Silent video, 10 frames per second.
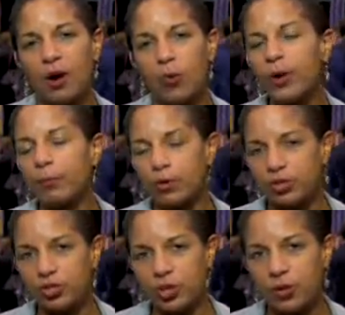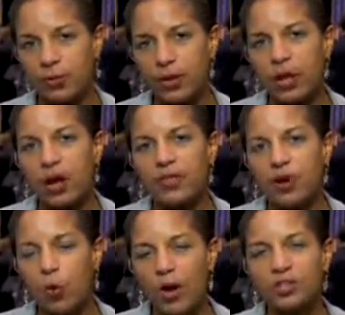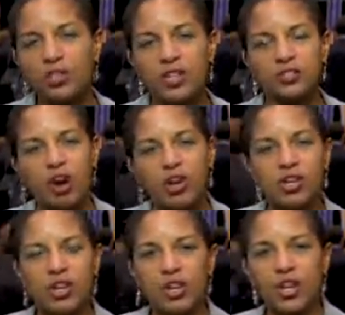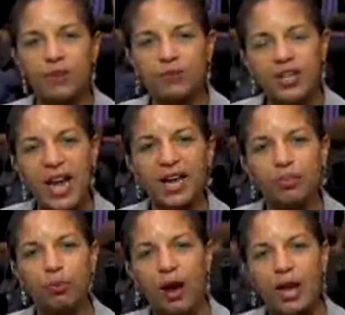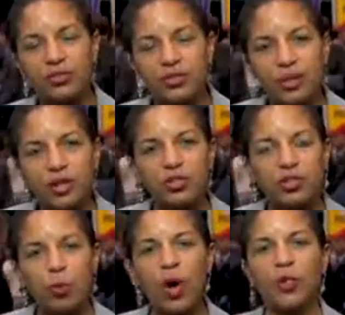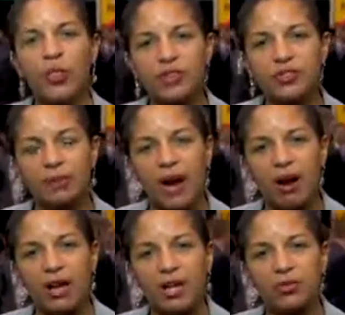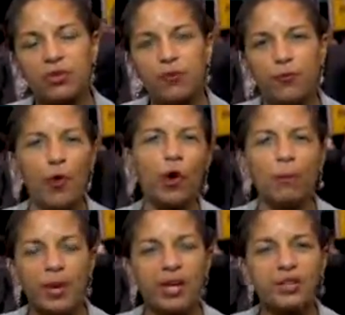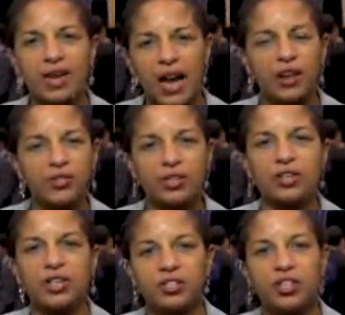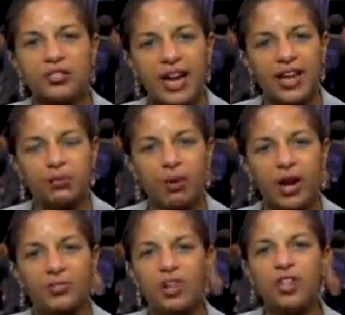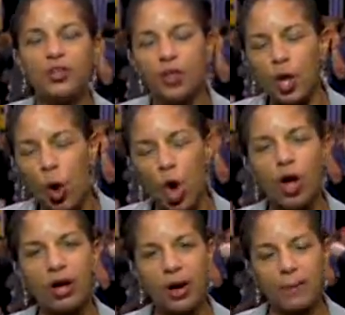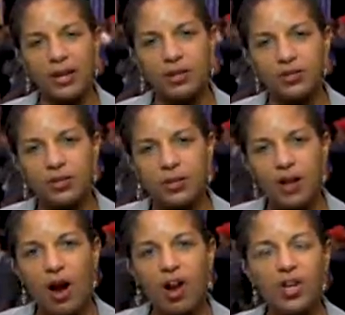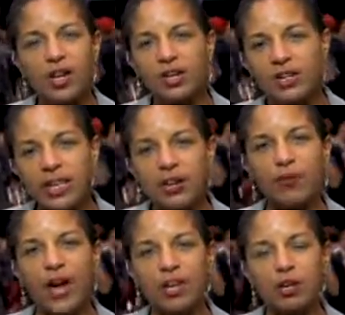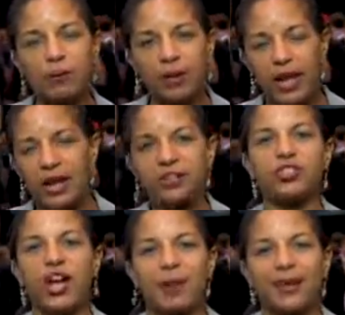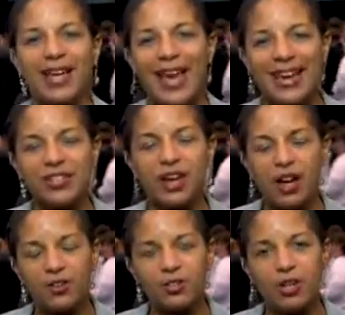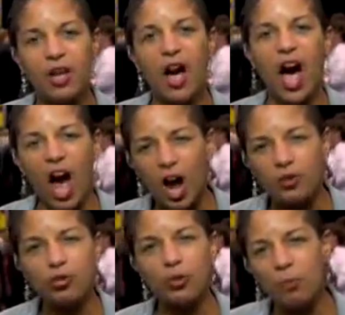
would pursue. The question is, are you going to give tax breaks to the wealthiest Americans, $4 billion in additional tax breaks to the oil companies? Are you going to leave out of your plan, as John McCain does, 100